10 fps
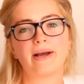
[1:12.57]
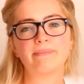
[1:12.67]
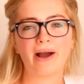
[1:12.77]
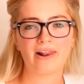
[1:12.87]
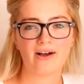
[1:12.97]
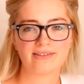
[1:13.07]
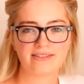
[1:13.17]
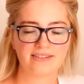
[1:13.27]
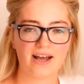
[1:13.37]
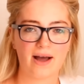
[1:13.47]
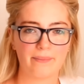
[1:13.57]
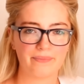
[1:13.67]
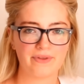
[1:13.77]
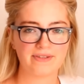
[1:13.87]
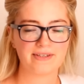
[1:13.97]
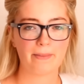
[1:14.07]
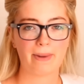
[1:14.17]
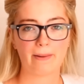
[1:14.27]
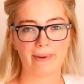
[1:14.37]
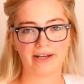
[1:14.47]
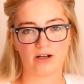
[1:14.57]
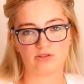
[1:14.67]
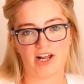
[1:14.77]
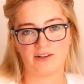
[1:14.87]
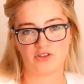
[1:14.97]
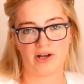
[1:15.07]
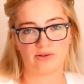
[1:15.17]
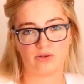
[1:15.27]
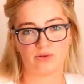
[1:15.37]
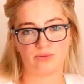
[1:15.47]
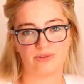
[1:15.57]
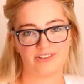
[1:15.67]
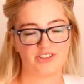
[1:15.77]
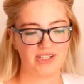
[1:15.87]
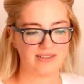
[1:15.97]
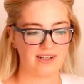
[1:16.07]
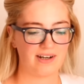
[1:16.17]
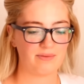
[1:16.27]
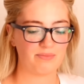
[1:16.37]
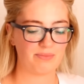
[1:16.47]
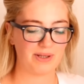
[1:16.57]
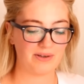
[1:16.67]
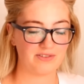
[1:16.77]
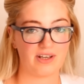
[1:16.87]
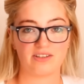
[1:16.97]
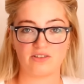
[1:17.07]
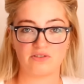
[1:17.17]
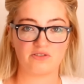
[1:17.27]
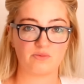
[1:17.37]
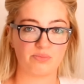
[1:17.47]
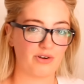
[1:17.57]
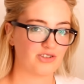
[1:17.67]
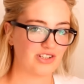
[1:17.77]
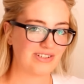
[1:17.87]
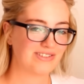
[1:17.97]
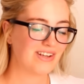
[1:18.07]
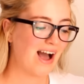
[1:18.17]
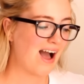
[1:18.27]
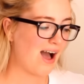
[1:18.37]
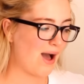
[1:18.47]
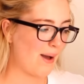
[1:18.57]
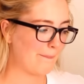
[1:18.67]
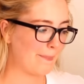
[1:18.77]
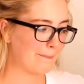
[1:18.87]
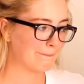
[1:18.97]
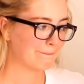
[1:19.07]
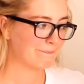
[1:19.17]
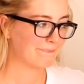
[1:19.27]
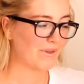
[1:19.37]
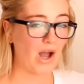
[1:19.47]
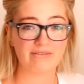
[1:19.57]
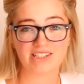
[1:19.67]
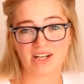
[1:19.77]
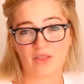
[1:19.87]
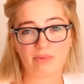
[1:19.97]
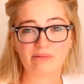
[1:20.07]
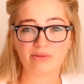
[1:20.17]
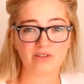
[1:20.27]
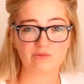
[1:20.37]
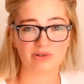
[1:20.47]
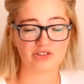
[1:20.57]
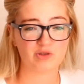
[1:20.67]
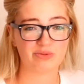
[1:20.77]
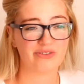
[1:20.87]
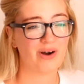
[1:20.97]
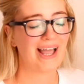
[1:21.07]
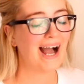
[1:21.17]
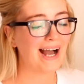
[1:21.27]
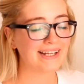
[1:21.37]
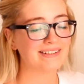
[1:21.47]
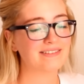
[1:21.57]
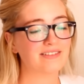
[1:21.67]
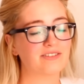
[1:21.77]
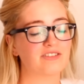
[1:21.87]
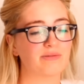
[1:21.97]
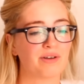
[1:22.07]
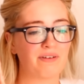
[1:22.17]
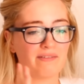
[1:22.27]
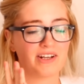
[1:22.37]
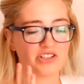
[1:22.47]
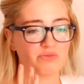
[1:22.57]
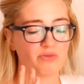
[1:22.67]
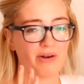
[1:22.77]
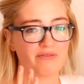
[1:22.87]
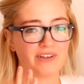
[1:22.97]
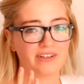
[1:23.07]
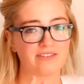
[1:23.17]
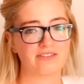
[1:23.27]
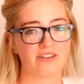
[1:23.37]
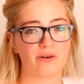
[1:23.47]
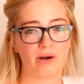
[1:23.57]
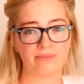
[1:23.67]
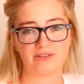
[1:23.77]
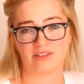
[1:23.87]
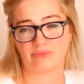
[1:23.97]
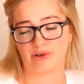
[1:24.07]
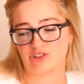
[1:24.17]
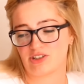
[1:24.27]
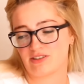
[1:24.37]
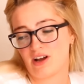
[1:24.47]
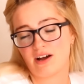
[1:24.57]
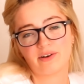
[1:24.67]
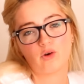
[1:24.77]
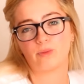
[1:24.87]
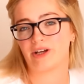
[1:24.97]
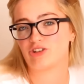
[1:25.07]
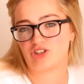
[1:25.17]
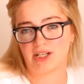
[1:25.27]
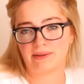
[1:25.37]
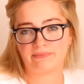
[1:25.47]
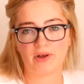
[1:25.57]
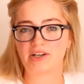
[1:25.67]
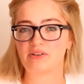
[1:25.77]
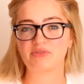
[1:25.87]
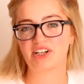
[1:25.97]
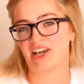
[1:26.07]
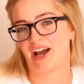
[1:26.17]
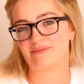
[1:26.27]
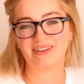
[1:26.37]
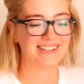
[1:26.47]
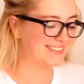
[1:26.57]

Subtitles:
In my last £10 makeup challenge, I got called a cheater because I used brushes. I've seen other people use brushes before. I hate doing foundation with my fingers, so I'm using brushes. Call me a cheat, I don't really care.